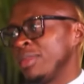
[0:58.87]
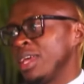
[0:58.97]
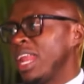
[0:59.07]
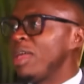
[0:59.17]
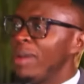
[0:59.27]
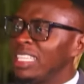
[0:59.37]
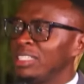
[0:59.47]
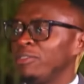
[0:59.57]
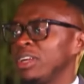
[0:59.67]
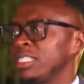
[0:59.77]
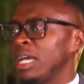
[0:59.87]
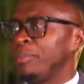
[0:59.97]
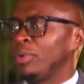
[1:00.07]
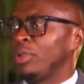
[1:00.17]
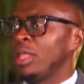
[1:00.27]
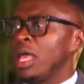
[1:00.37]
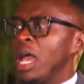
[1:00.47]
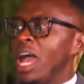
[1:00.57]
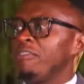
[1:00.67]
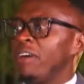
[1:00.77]
Now imagine, for example,
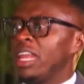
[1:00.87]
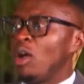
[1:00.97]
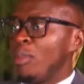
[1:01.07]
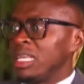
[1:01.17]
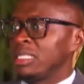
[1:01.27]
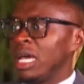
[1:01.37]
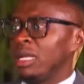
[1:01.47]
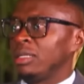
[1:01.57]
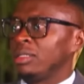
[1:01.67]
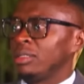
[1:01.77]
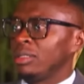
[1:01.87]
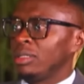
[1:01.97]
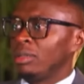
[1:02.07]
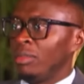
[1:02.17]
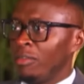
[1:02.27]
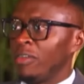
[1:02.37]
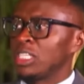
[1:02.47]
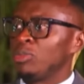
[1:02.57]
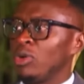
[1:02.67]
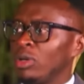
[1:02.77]
I find out my son, my
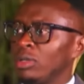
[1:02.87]
firstborn,